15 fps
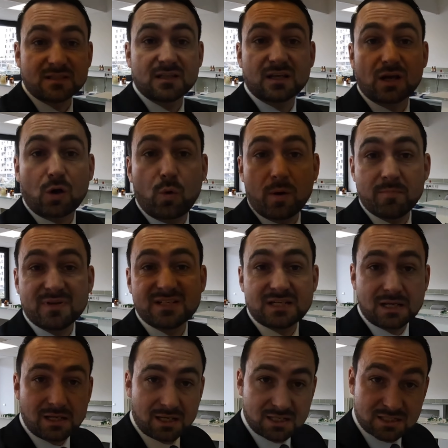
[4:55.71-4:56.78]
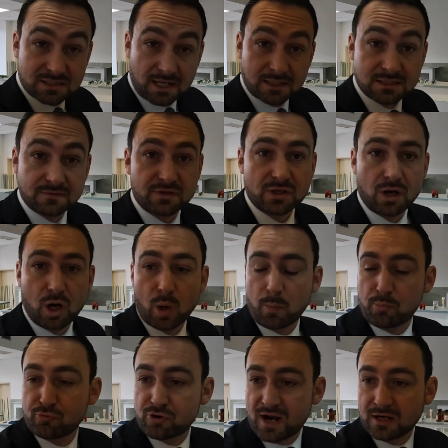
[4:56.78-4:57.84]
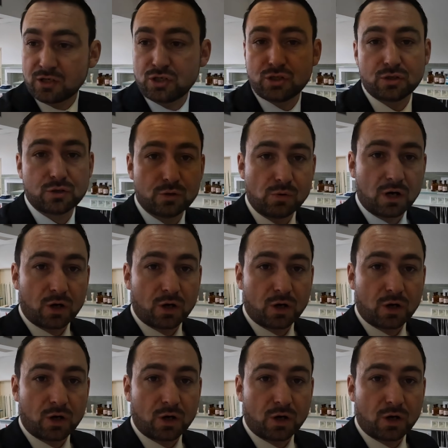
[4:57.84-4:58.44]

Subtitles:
and the equipment here is state-of-the-art. Brand new